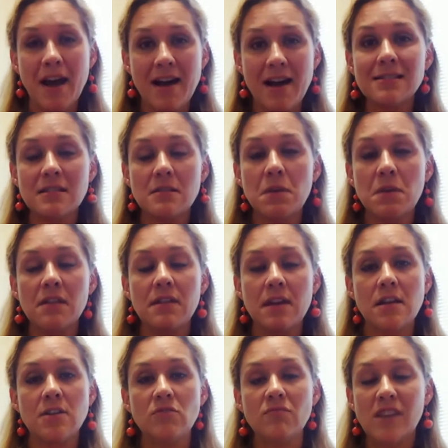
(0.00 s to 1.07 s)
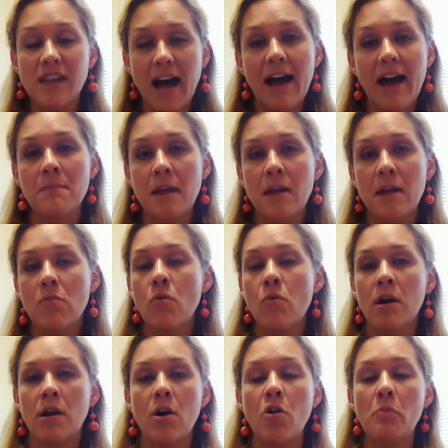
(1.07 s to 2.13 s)
That's the big thing. You've got to make them
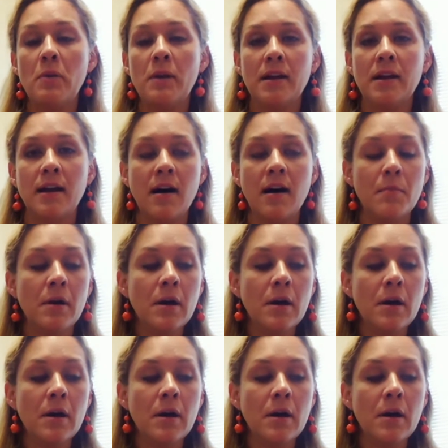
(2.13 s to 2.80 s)
want to open it up. So